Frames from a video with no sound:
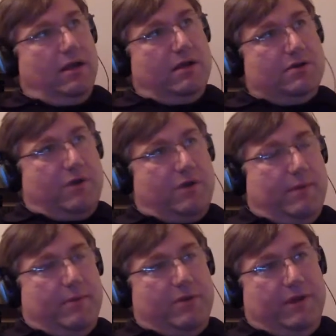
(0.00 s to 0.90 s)
trying to
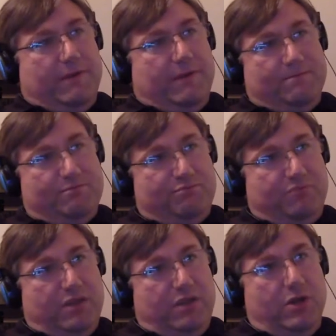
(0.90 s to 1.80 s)
remember
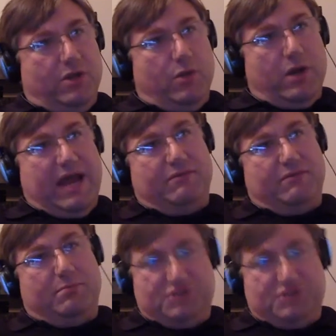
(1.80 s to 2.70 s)
you don't want to have
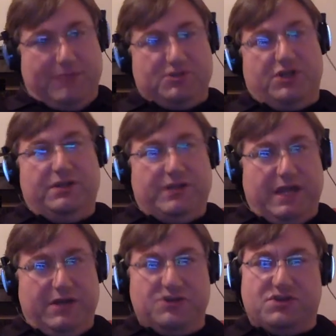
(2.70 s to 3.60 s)
the perception
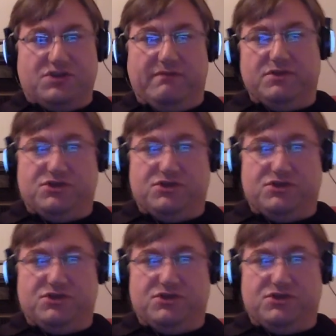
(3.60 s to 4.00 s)
that your stuff is